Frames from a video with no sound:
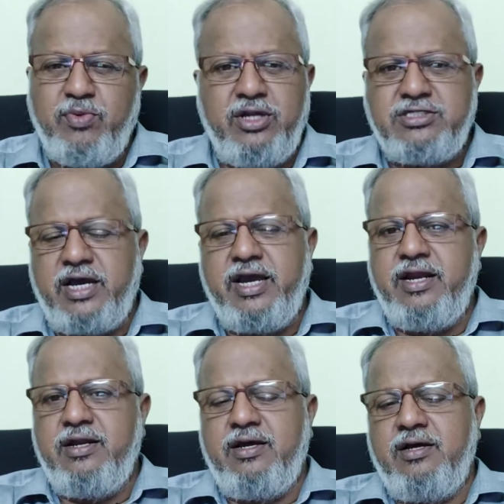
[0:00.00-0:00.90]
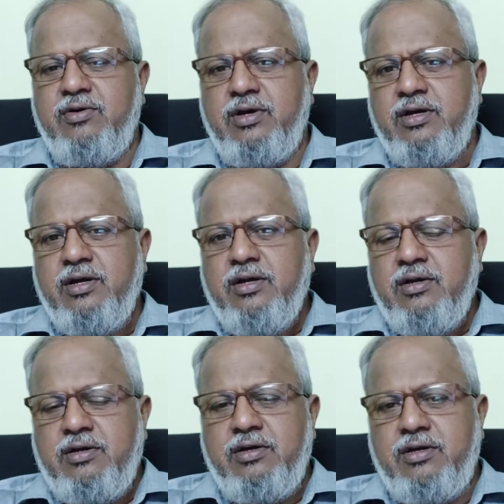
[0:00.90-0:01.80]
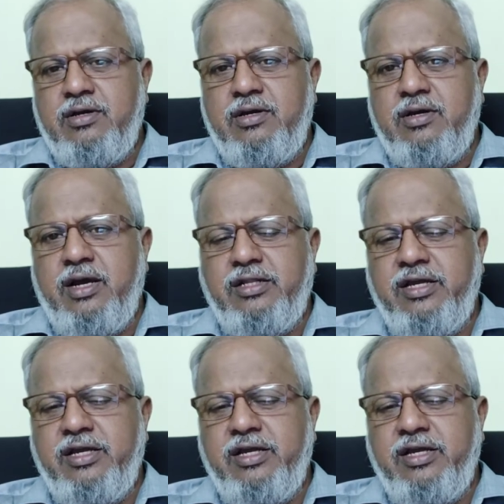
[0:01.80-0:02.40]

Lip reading: Ibull is again, I